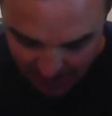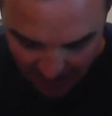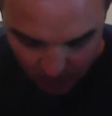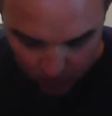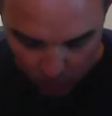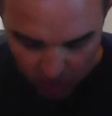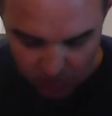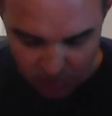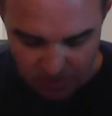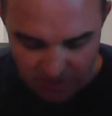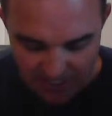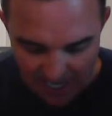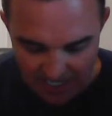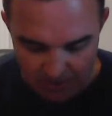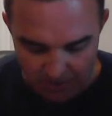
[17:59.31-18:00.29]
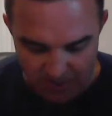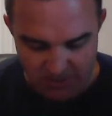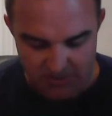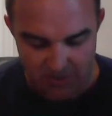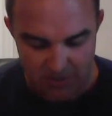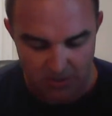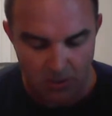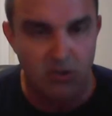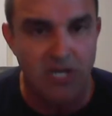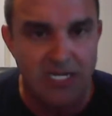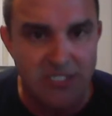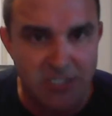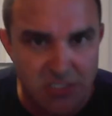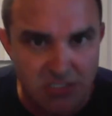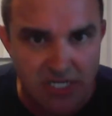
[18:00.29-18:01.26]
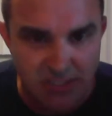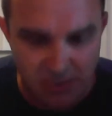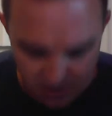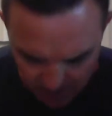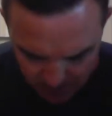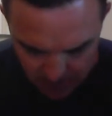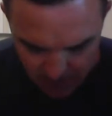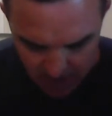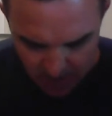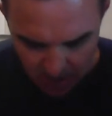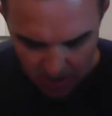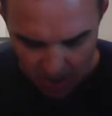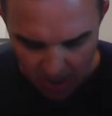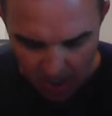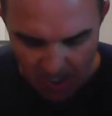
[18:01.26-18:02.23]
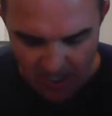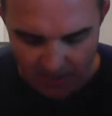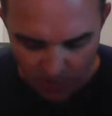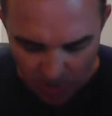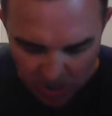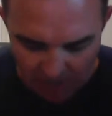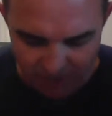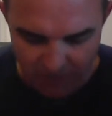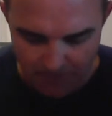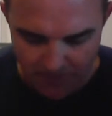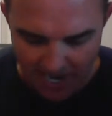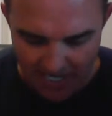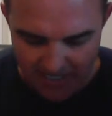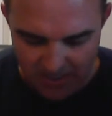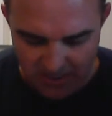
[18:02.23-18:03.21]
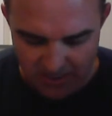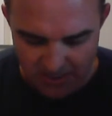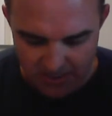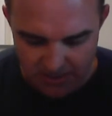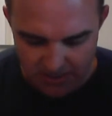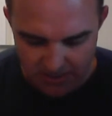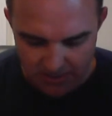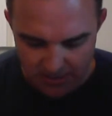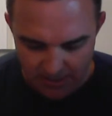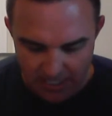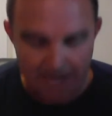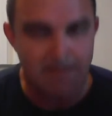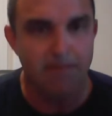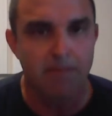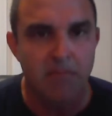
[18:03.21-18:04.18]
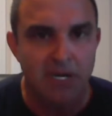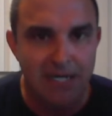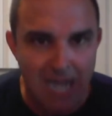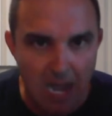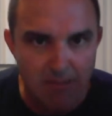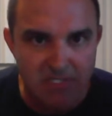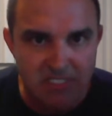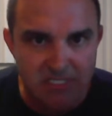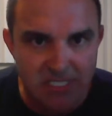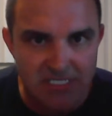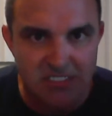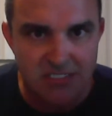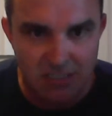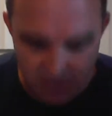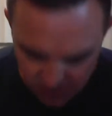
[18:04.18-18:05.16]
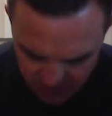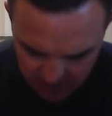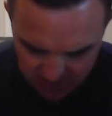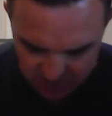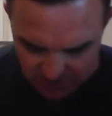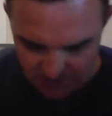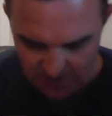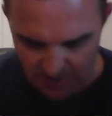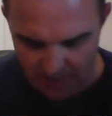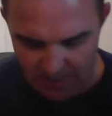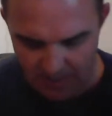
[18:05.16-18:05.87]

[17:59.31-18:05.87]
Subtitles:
and work with Congress, her legislature, on a recovery package and common sense solutions